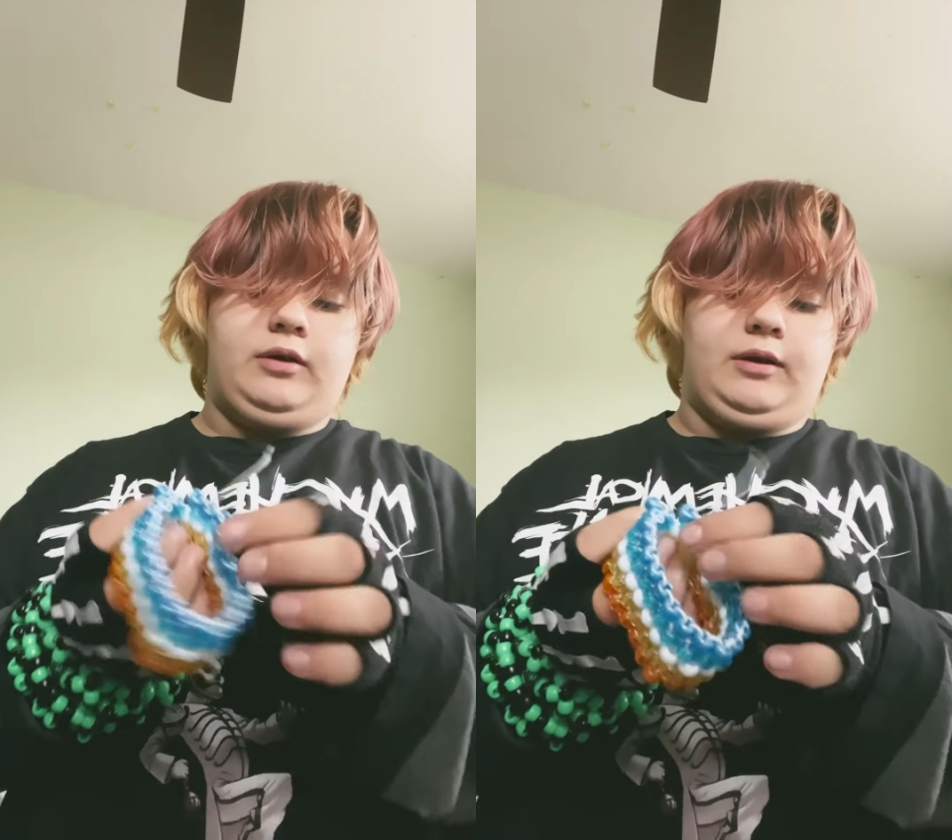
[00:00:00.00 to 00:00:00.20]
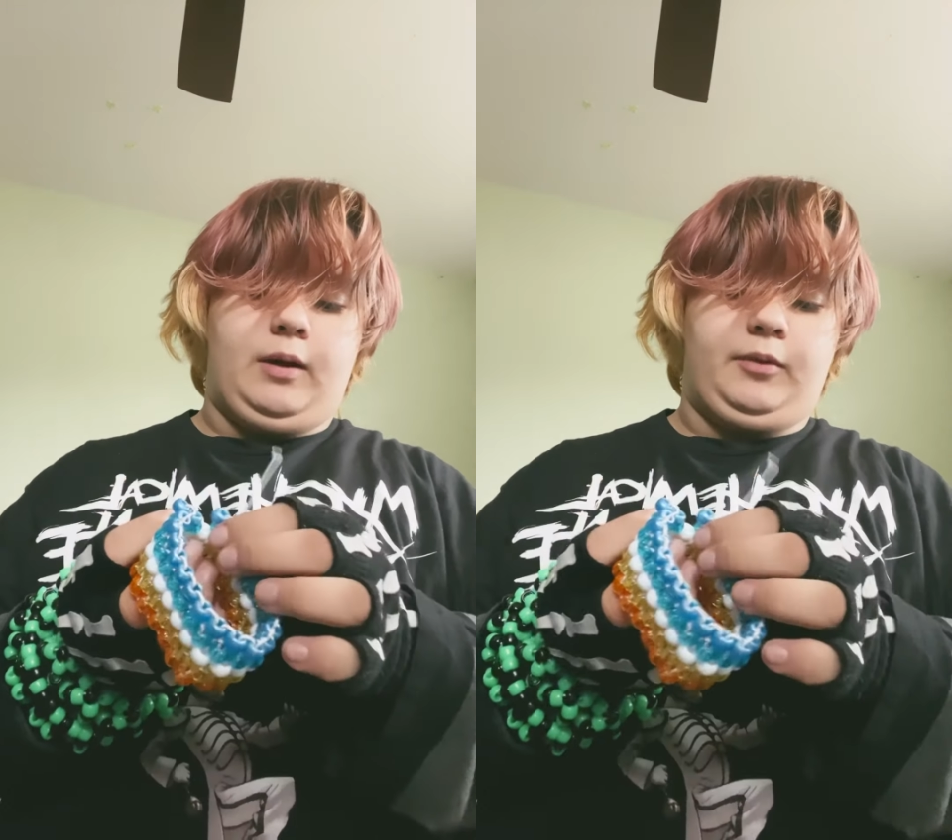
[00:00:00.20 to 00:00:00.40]

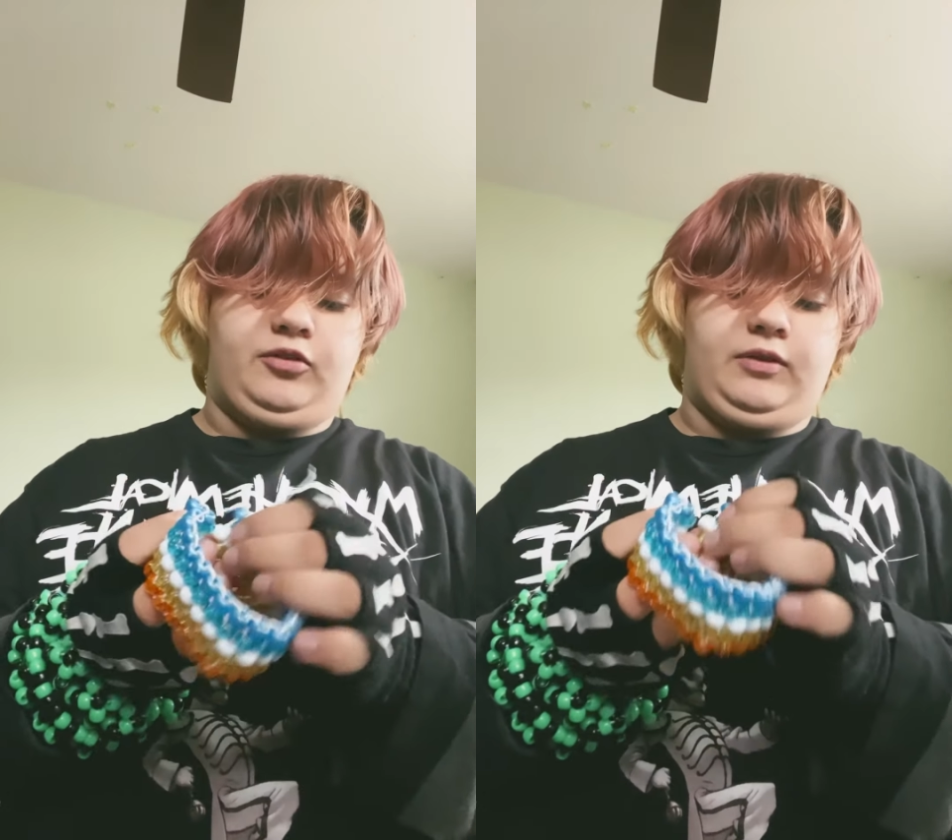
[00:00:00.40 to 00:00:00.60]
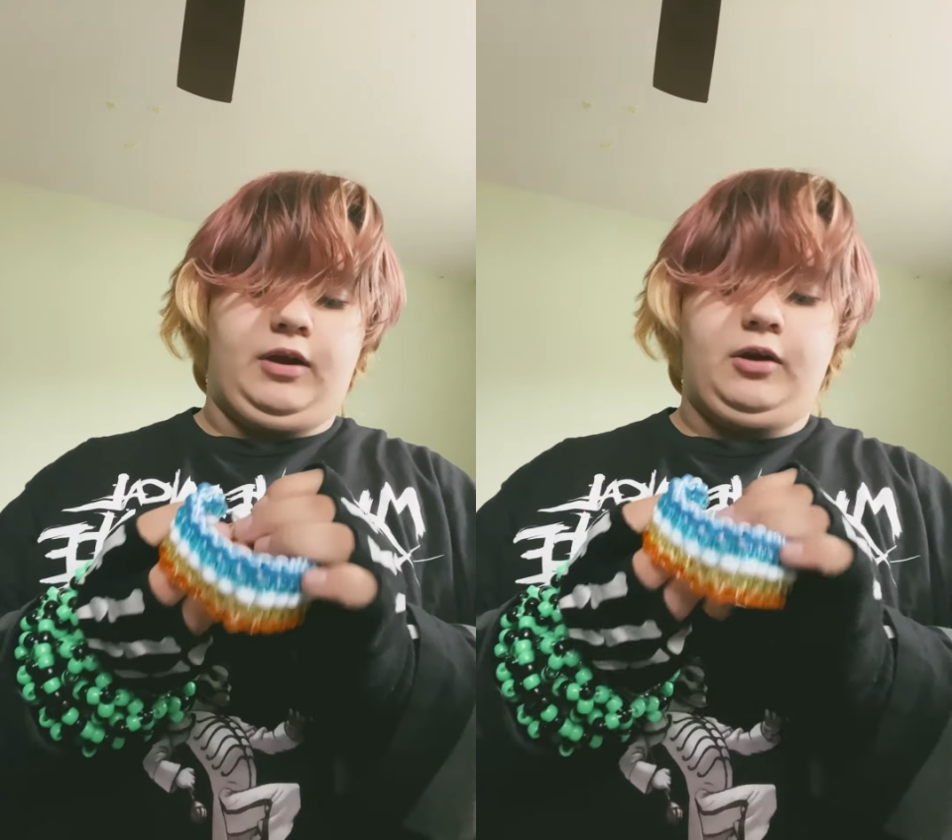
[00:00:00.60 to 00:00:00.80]
and how much
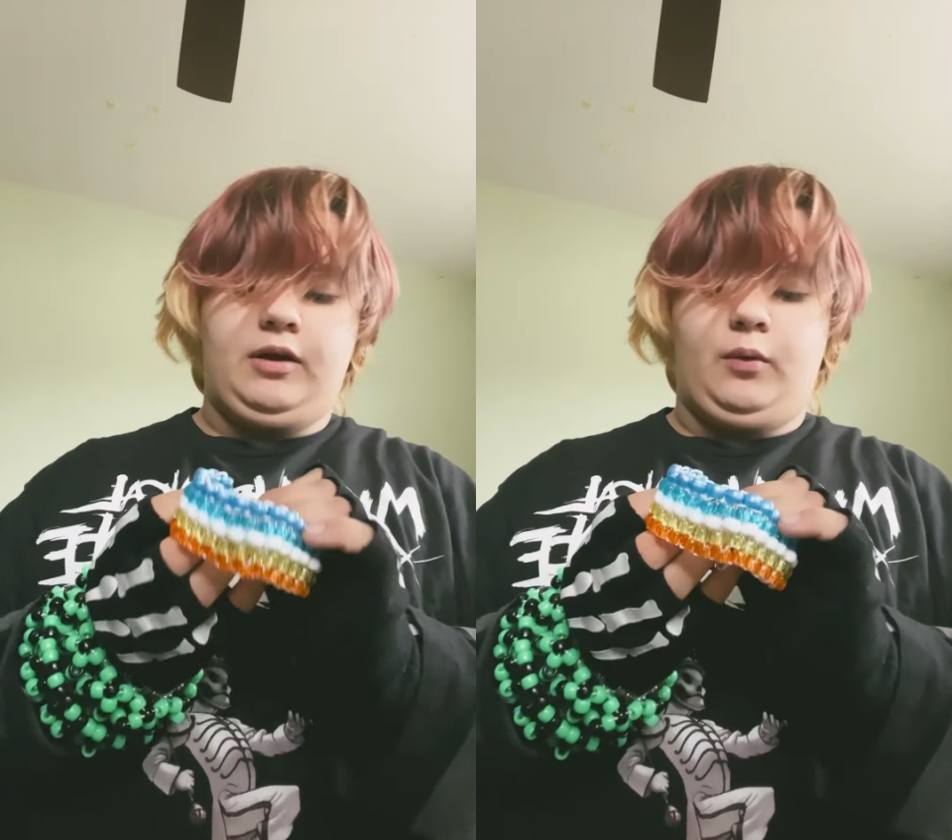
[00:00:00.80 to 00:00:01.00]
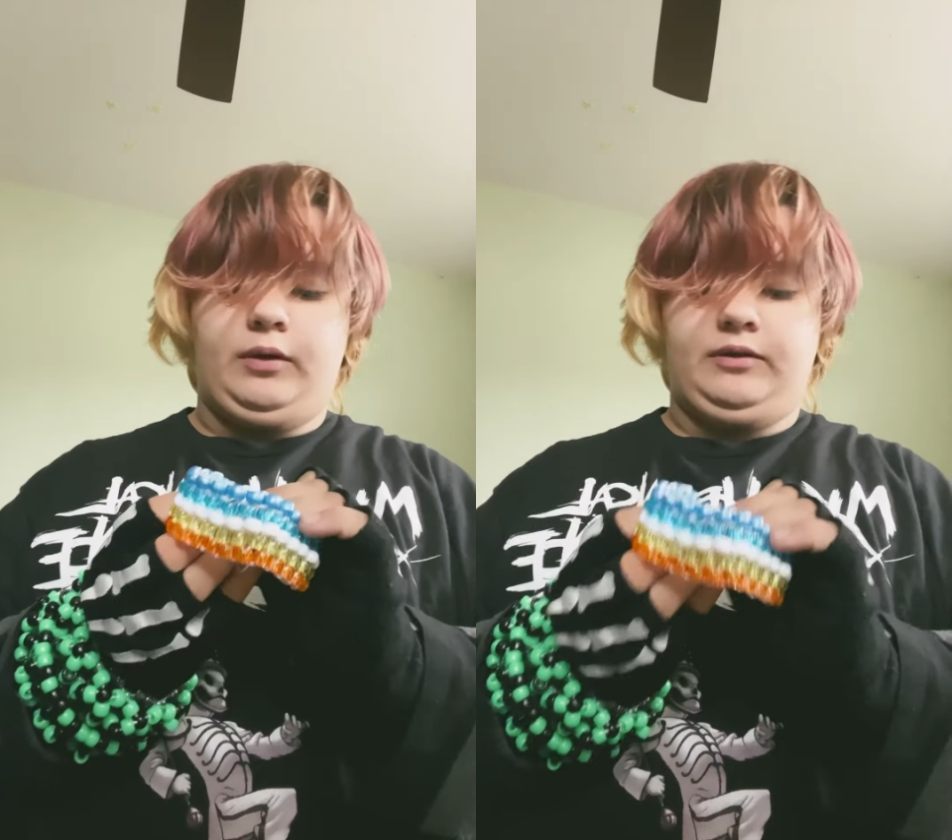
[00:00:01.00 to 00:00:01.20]

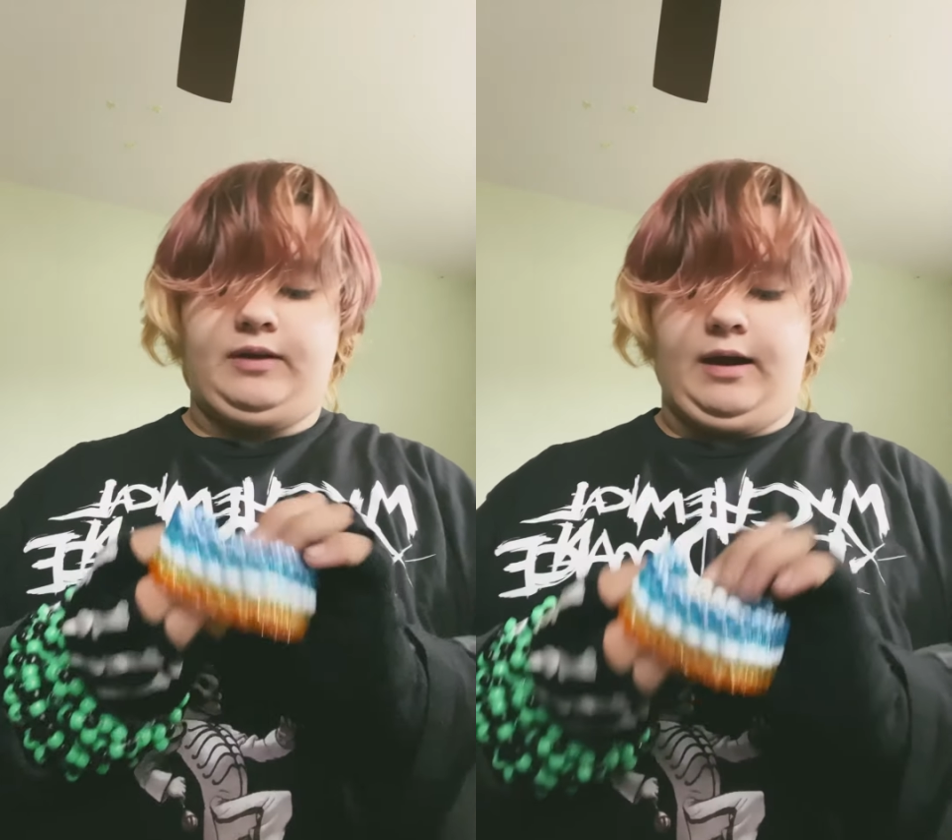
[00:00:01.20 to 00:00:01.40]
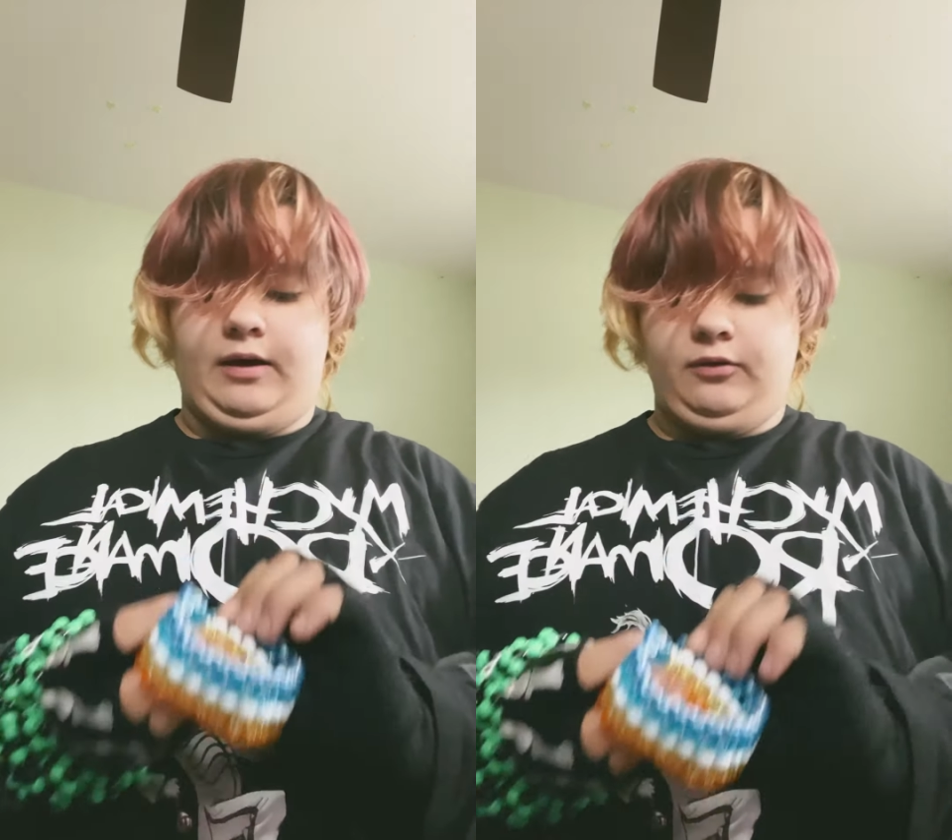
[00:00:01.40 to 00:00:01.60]
security I want it
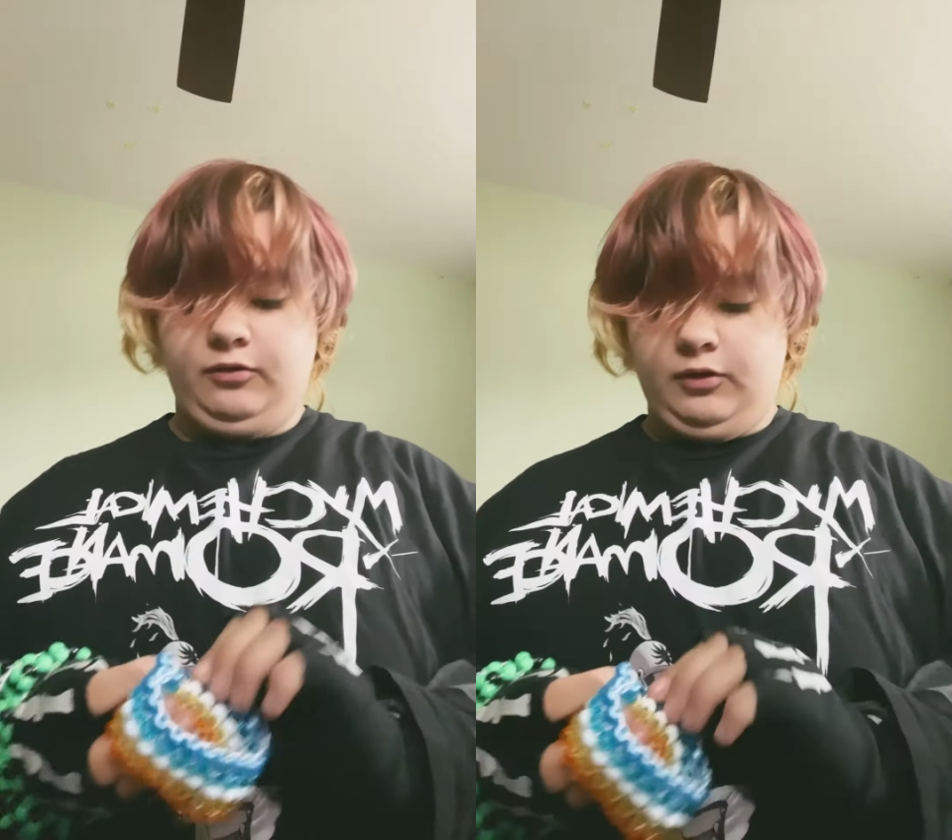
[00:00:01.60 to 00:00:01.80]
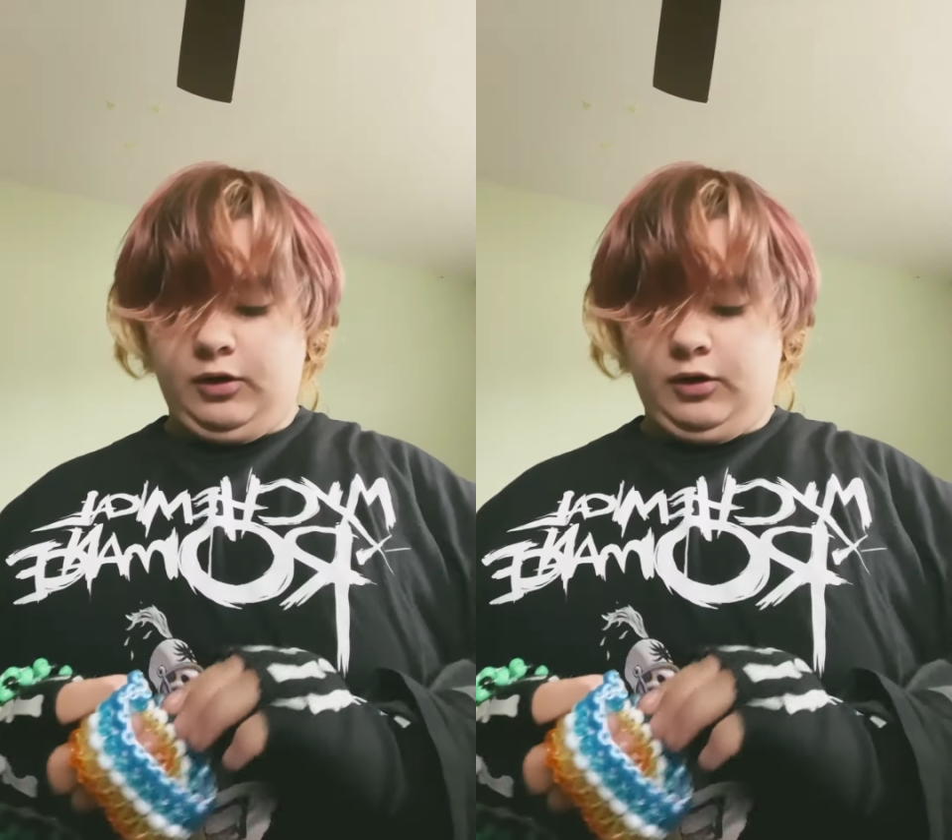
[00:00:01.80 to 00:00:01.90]
to have,